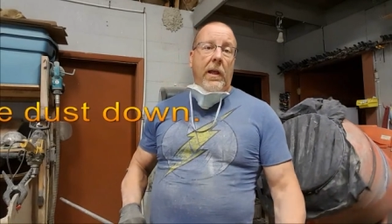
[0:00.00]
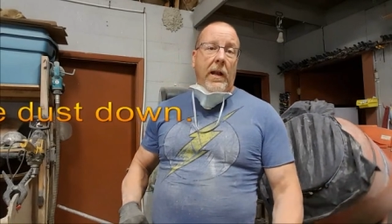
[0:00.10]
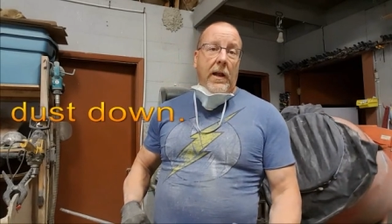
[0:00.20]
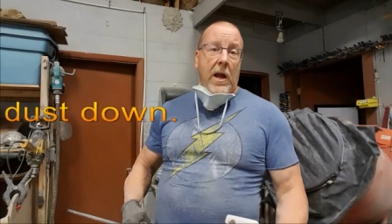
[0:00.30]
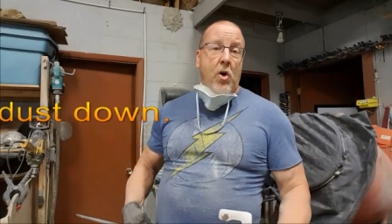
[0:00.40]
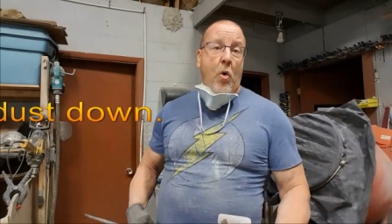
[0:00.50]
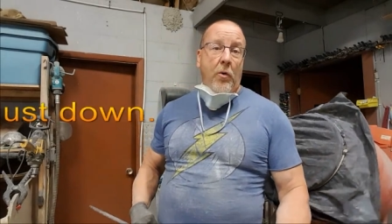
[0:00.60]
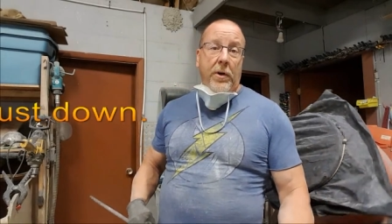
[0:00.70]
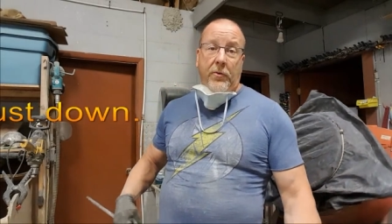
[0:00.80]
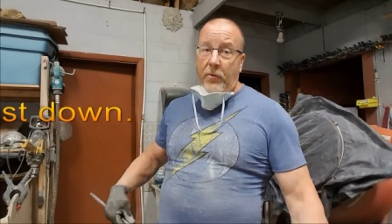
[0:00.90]
A
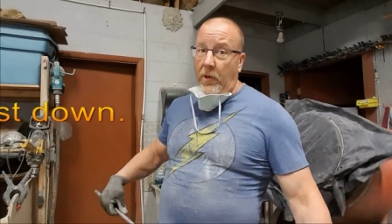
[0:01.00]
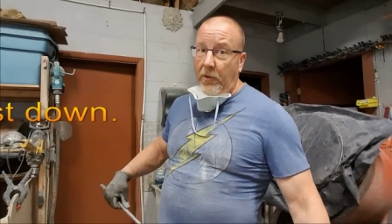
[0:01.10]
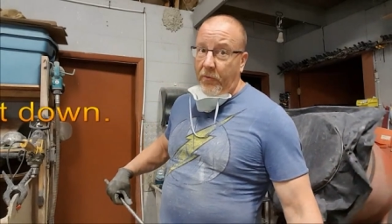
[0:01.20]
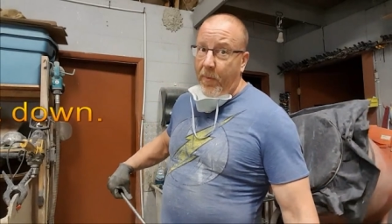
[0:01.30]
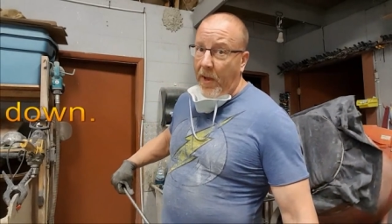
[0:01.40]
corded drill is